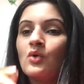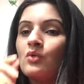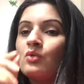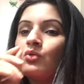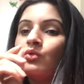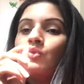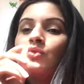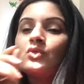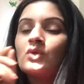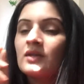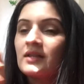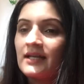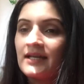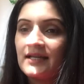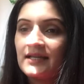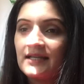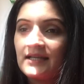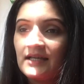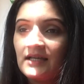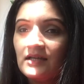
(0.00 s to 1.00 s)

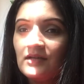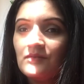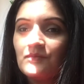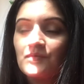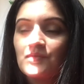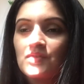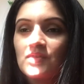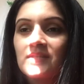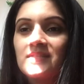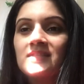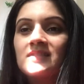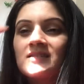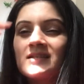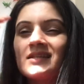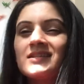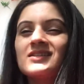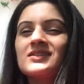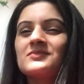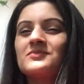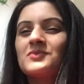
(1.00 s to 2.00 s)
ukulele. So it
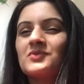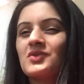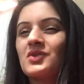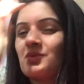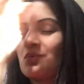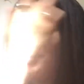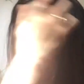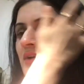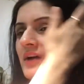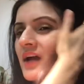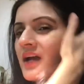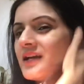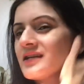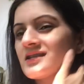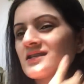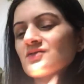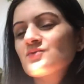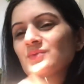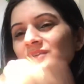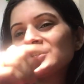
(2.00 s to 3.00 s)

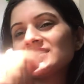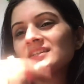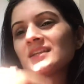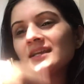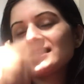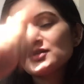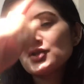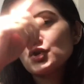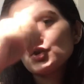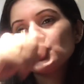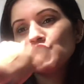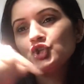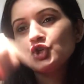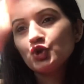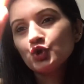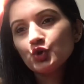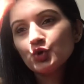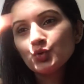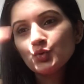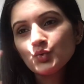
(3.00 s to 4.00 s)
is written as
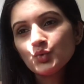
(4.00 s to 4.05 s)
Ukulele.